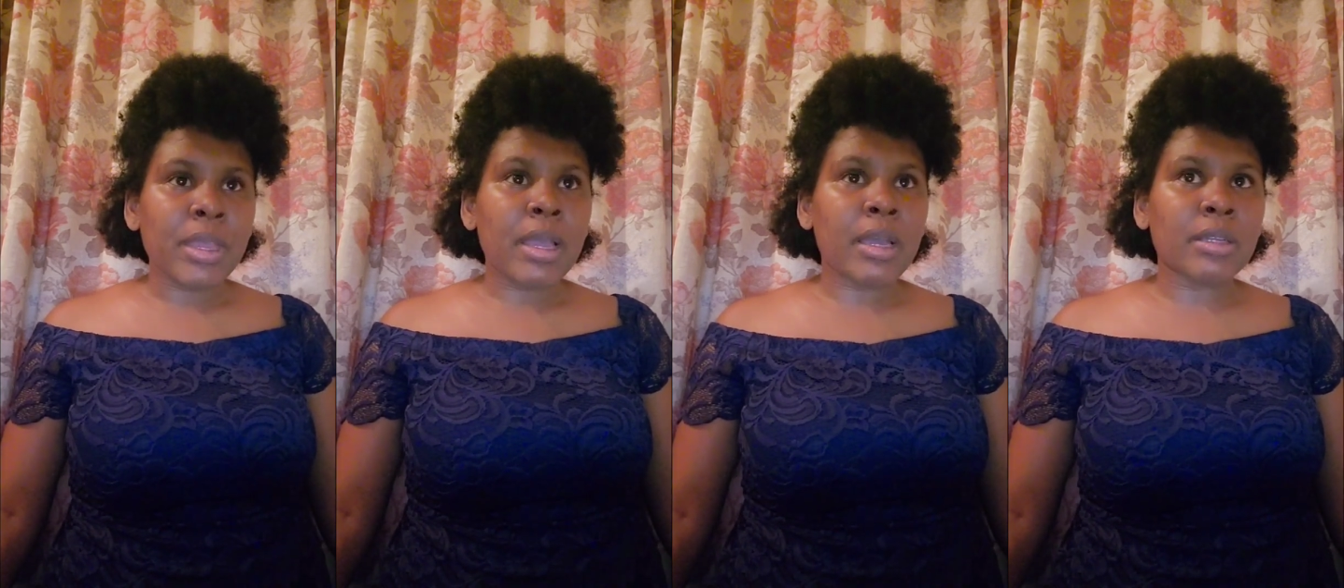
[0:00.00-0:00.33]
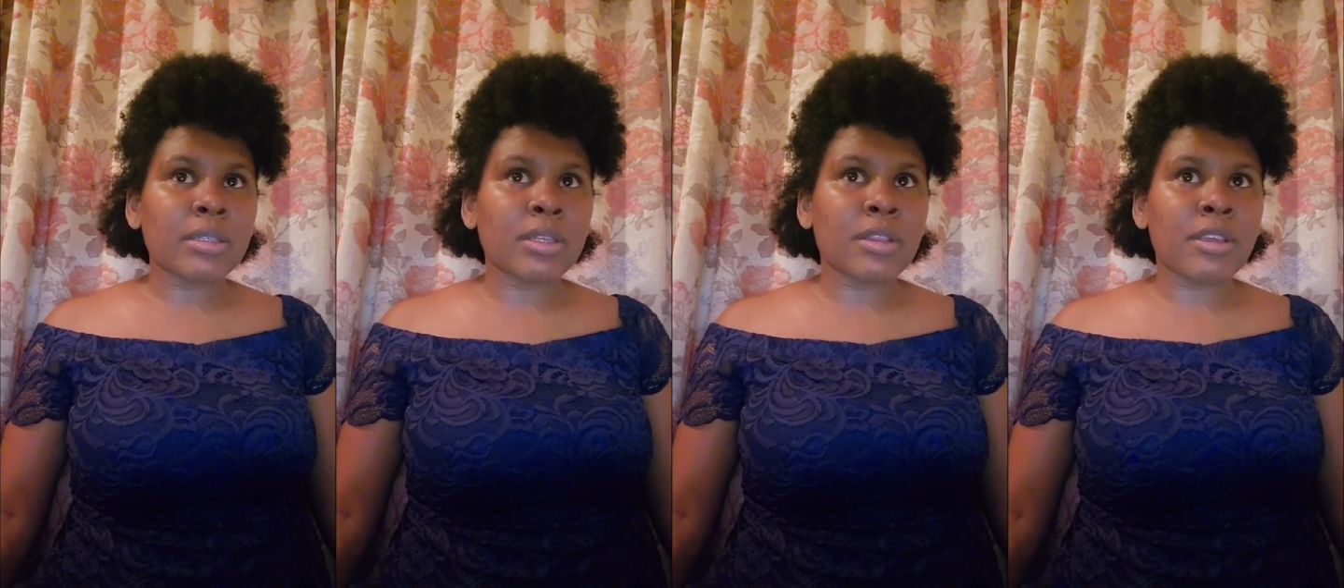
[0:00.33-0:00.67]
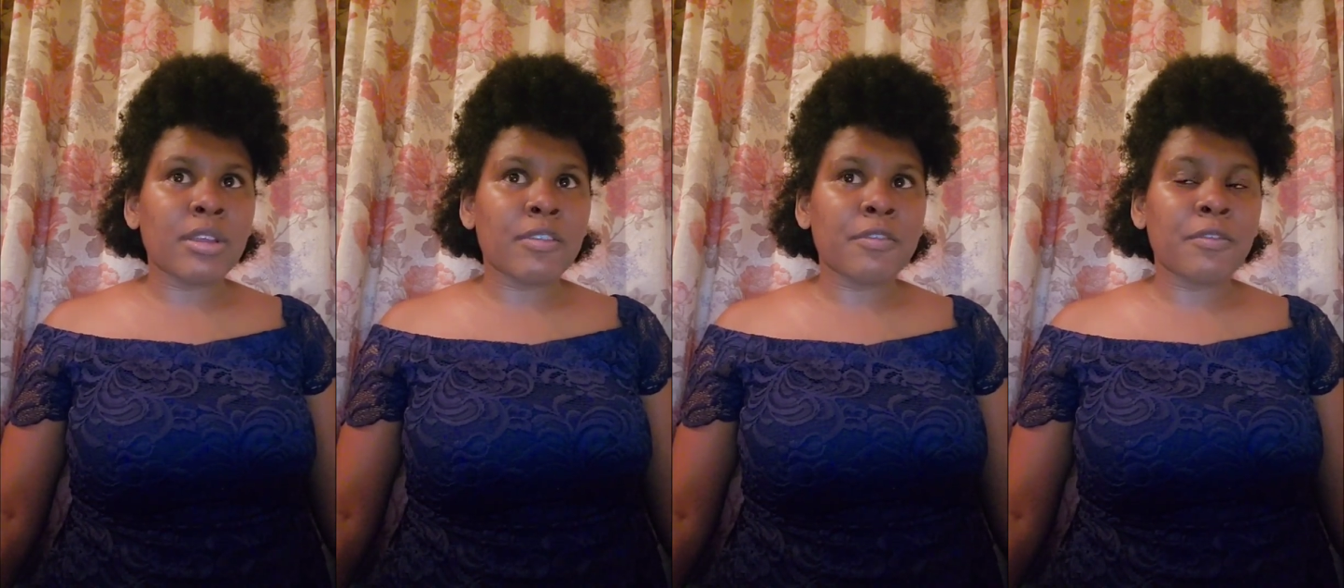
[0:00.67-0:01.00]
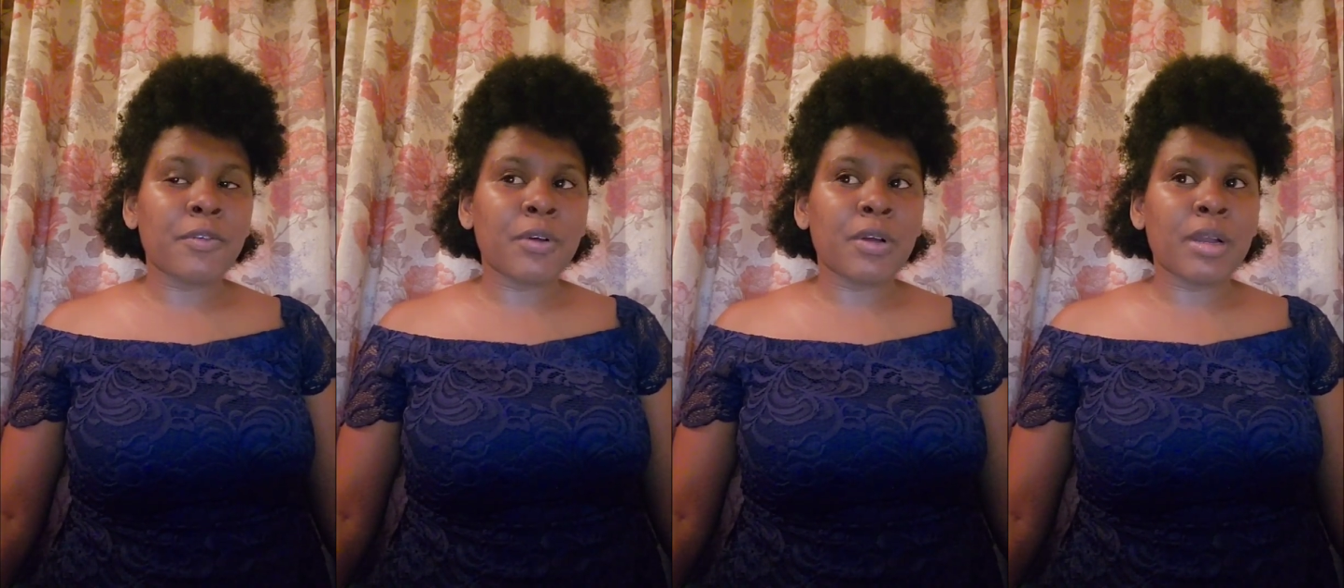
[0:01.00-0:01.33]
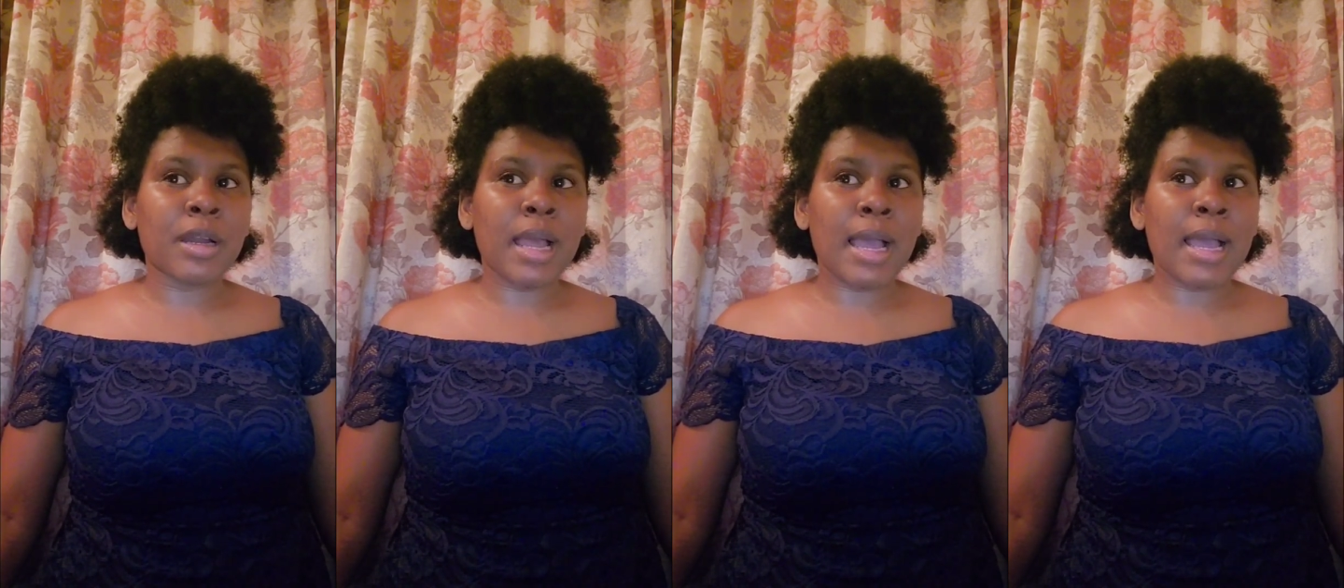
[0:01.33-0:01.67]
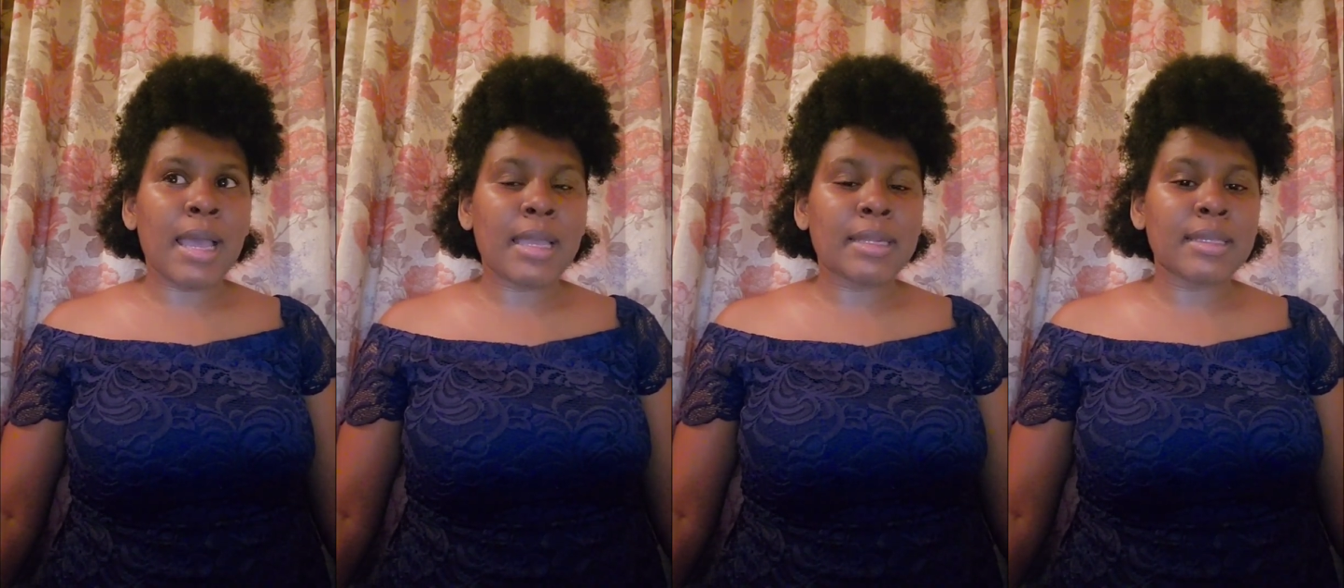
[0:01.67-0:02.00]
and therefore
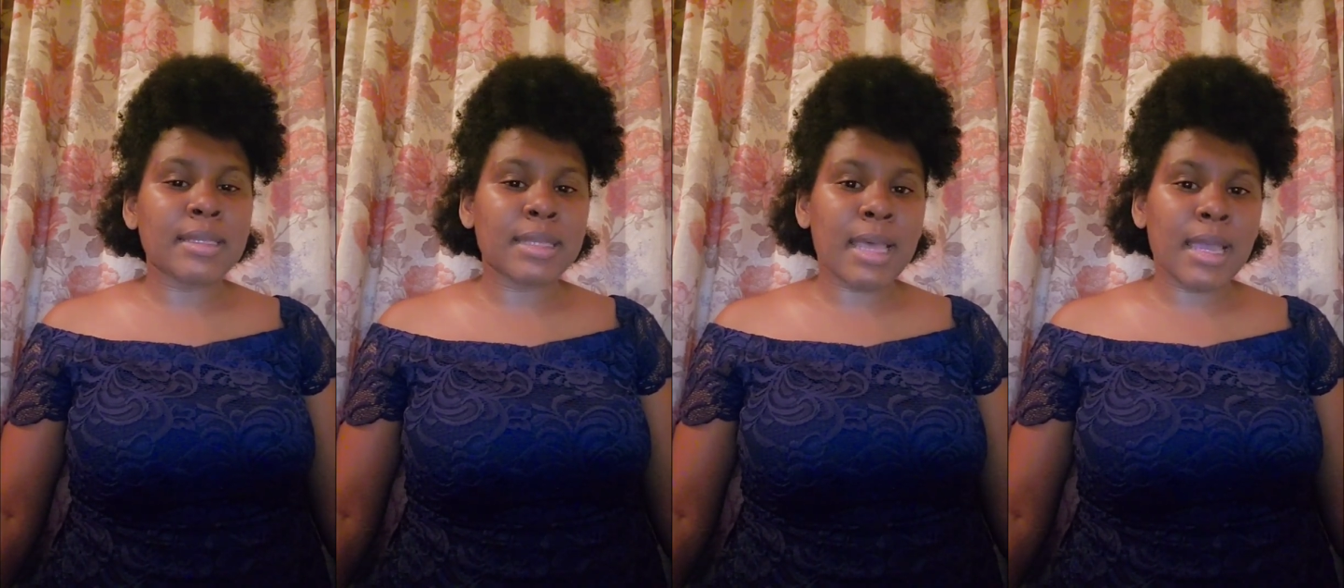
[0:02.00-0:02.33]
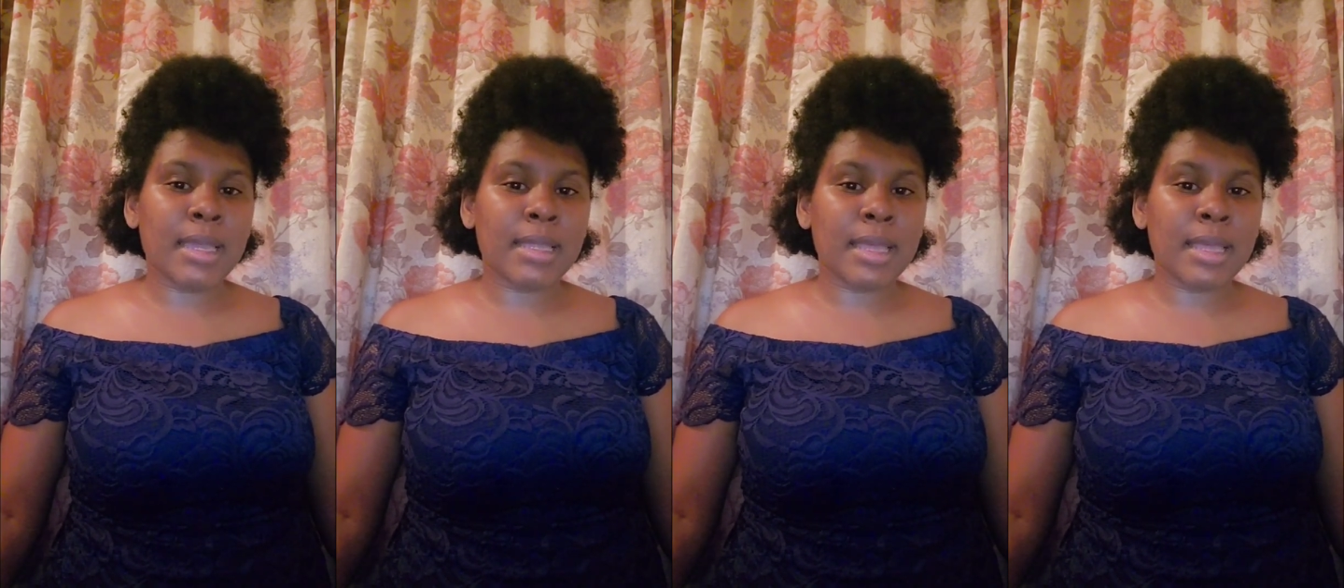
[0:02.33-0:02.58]
I decide